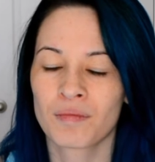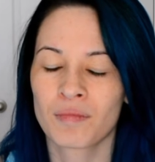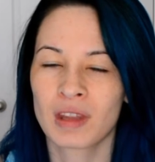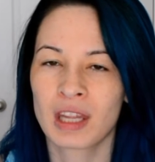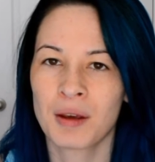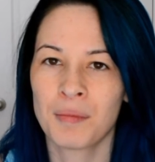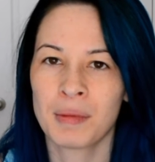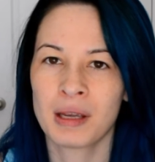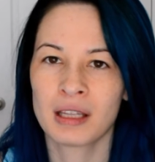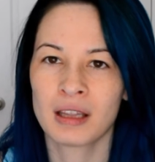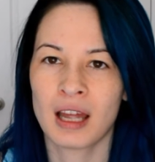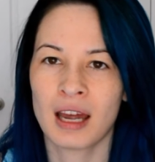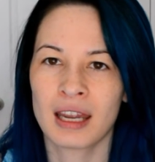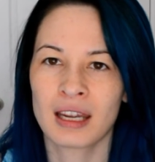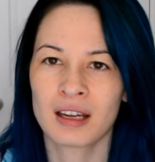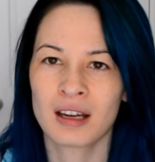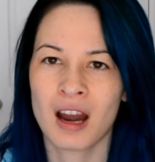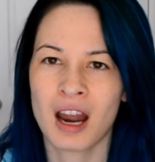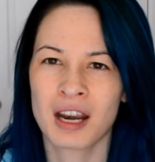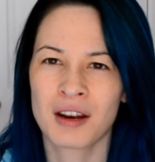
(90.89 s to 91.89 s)
give me like
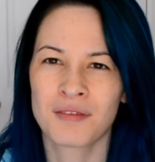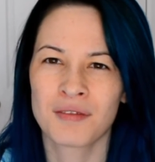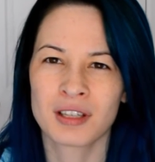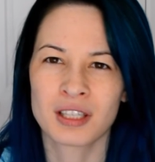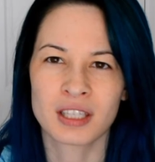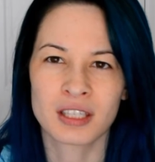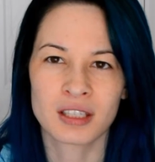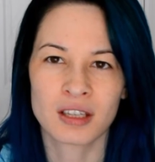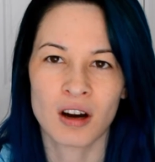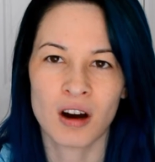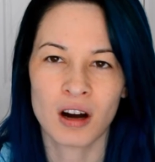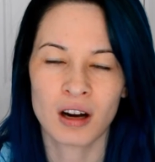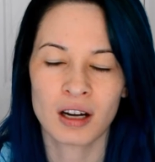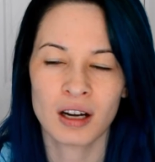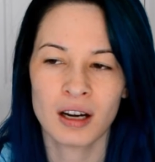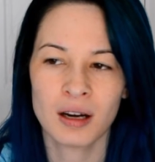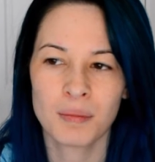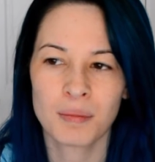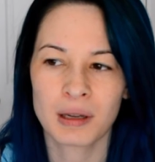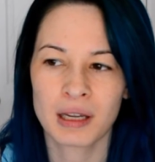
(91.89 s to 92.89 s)
kind of a stock
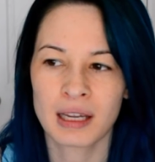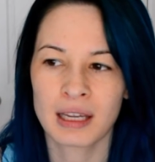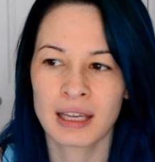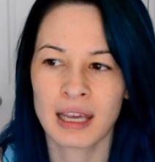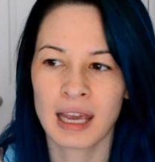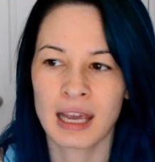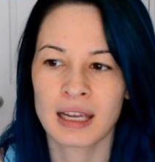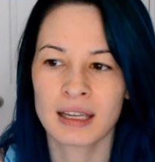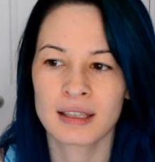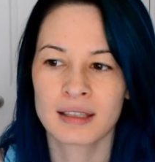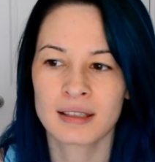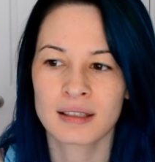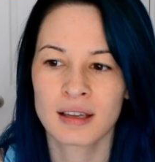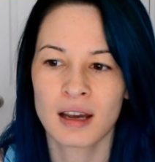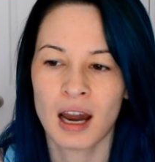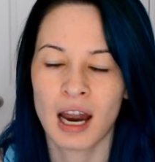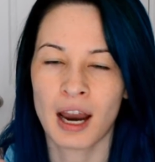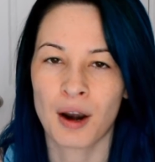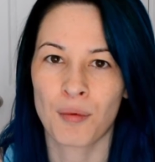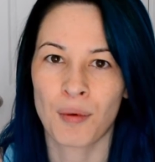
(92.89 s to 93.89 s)
up in case
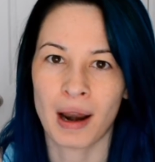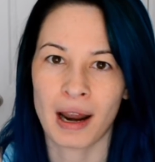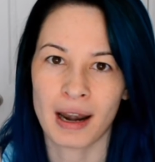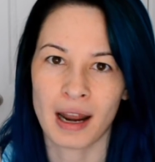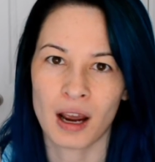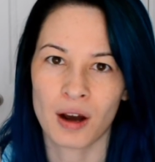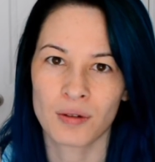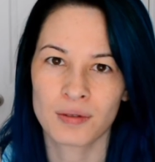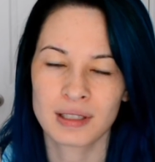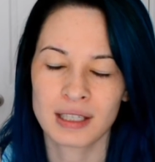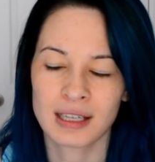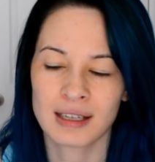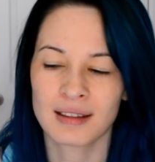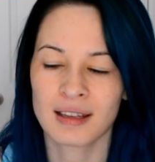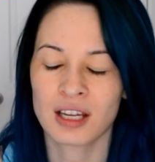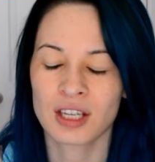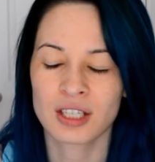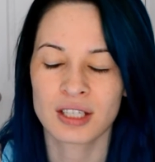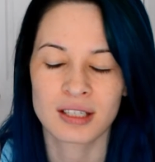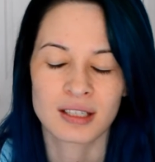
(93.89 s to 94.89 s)
I ran out. And
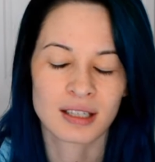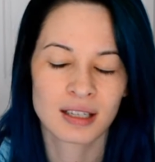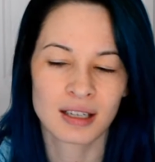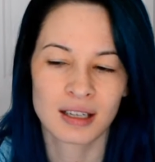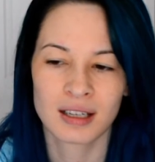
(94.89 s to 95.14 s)
that's just,